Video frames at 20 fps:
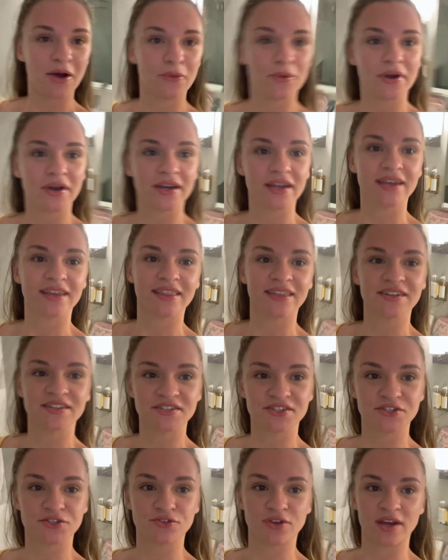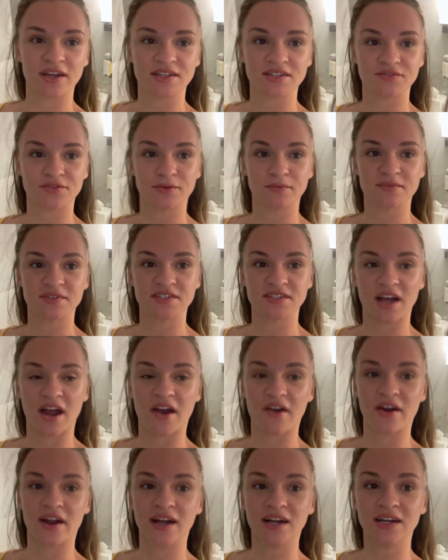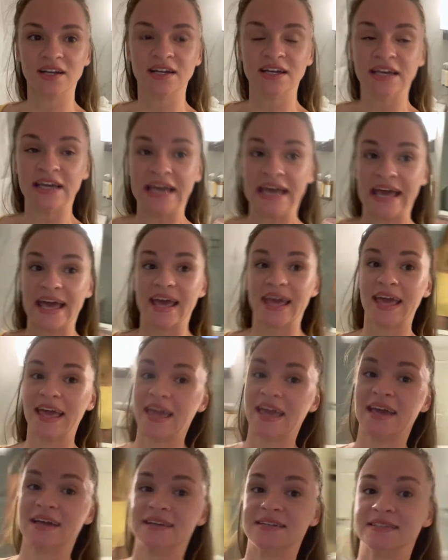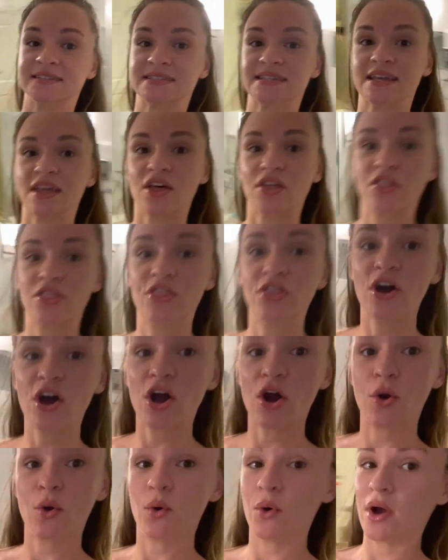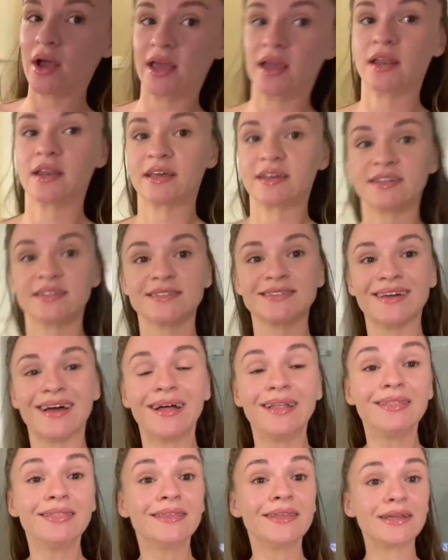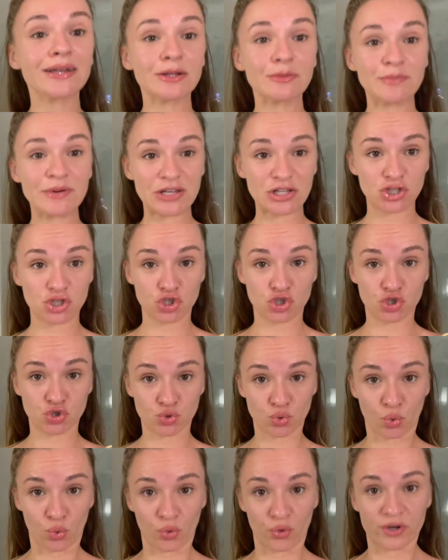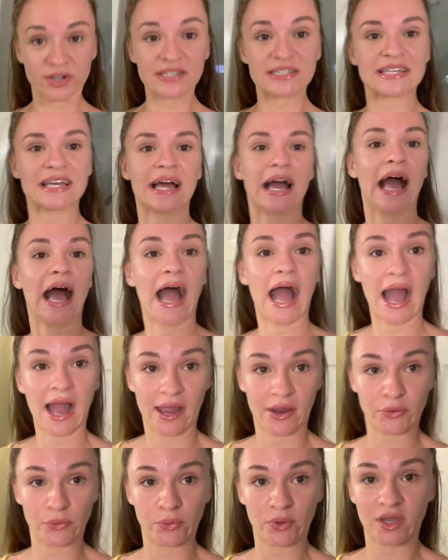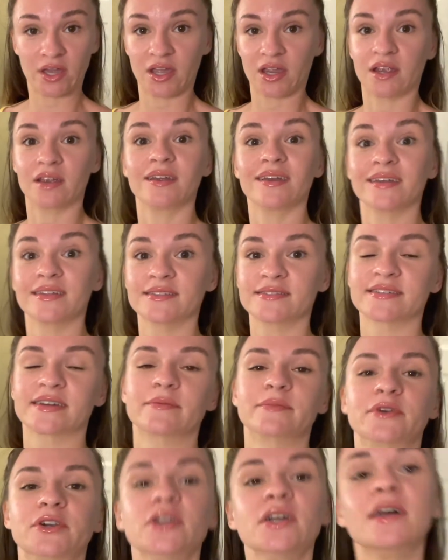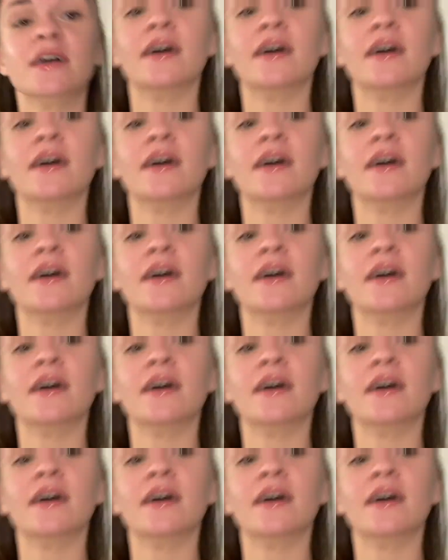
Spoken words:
wearing this dress from Zara, and though it is a little bit short, I don't care, it's summer.